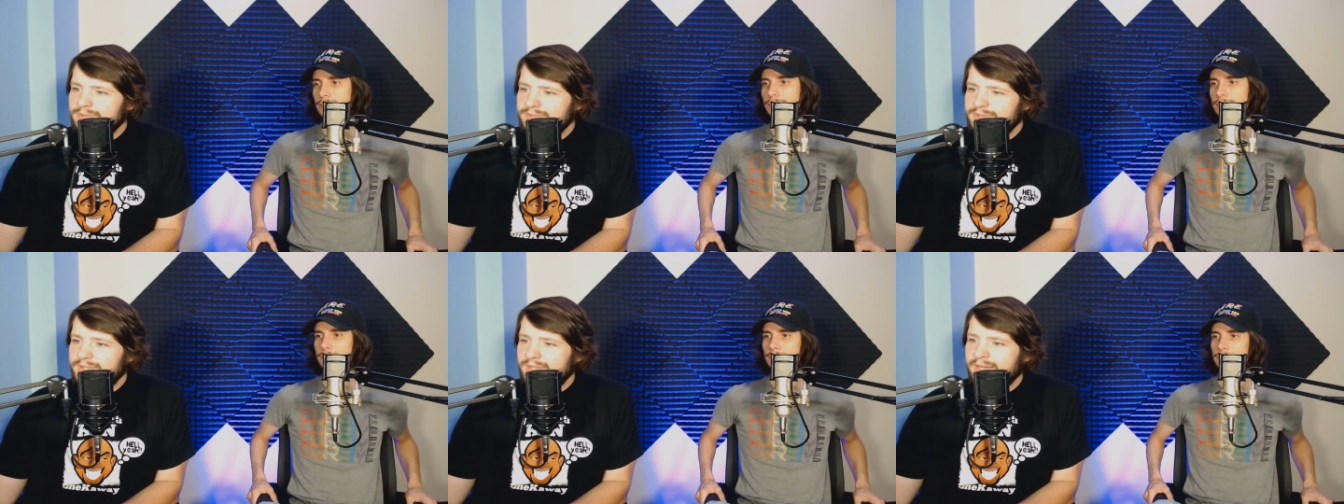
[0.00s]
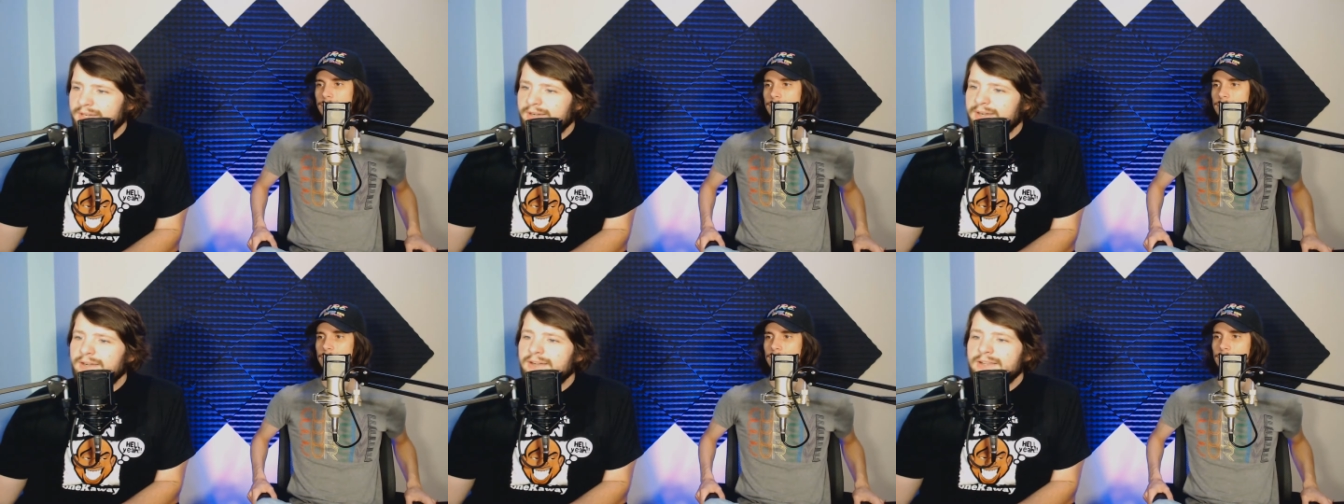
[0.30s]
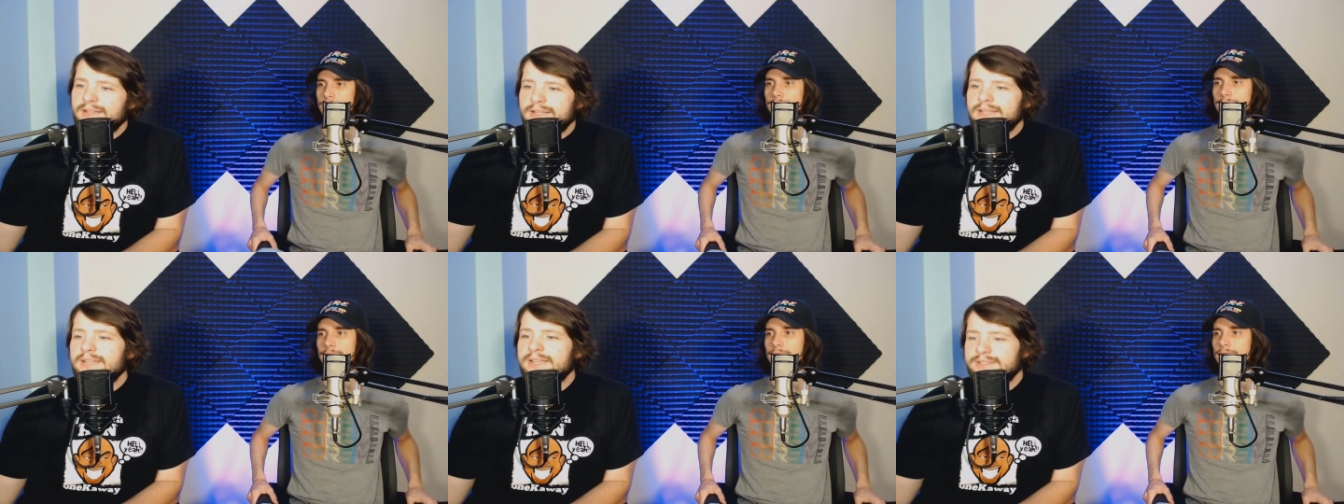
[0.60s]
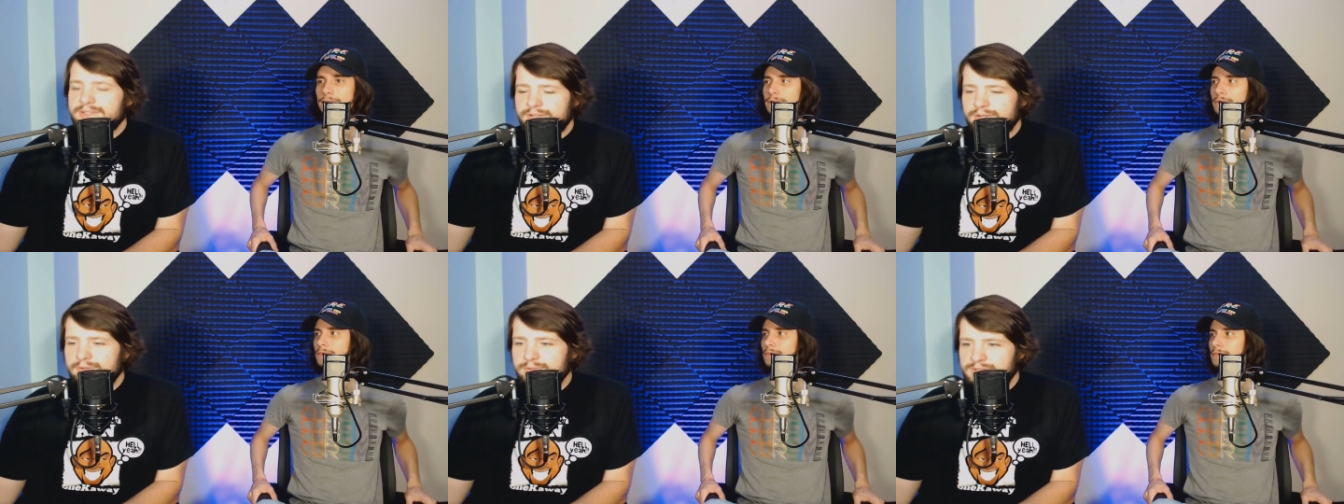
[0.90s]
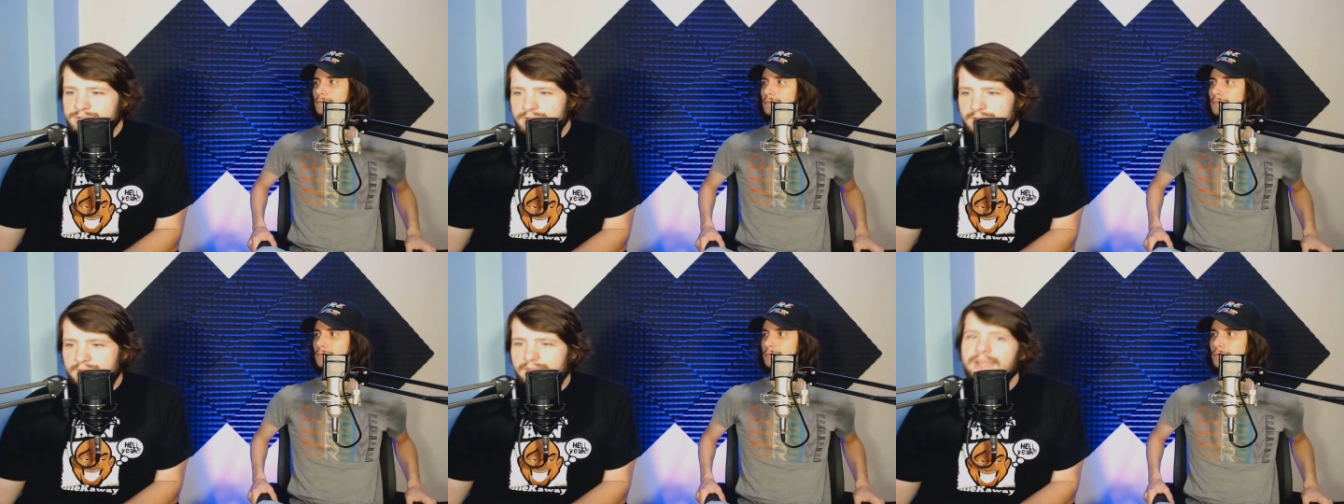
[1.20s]
there? It's
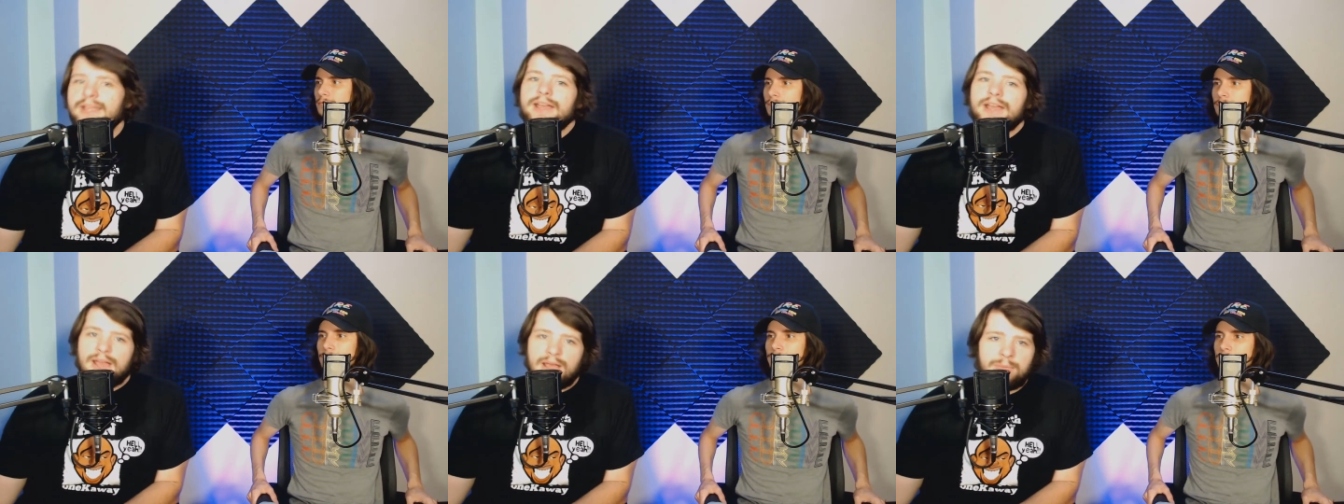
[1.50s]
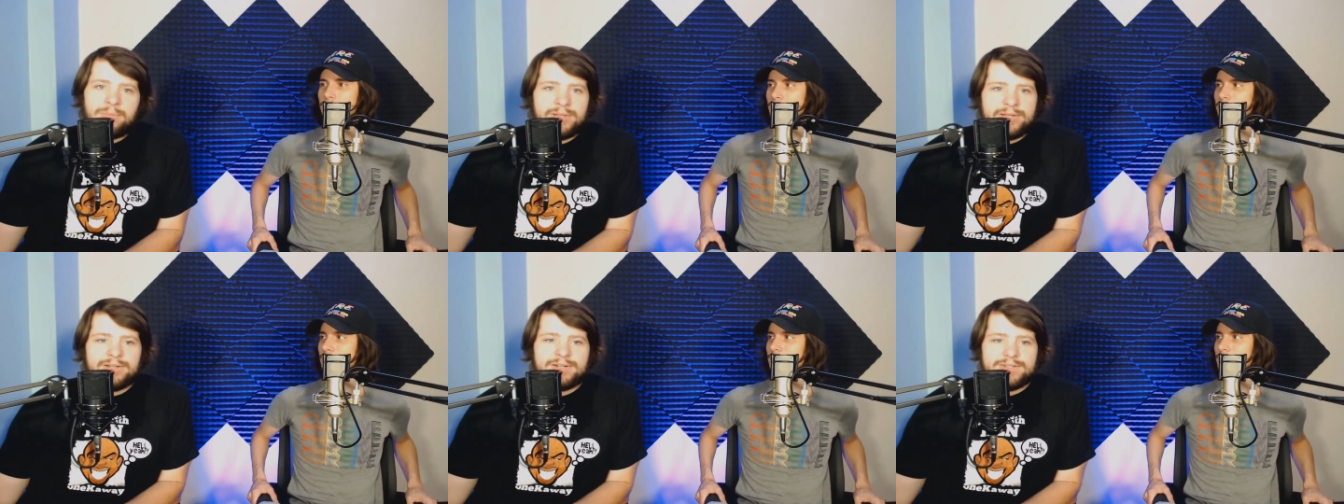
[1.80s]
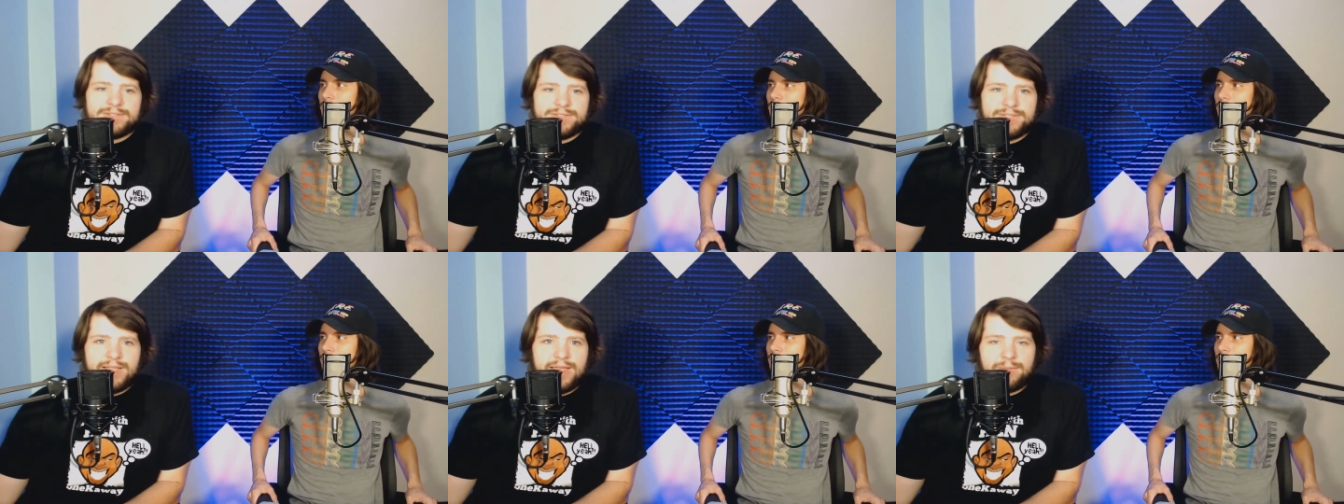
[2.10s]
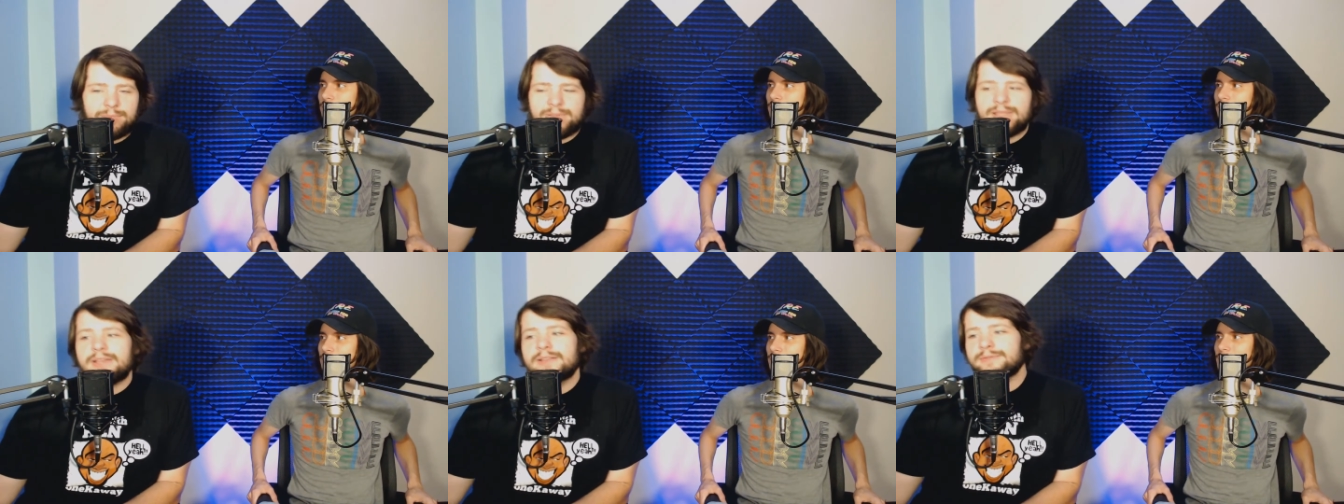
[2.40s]
OJ. I'm here to stab you.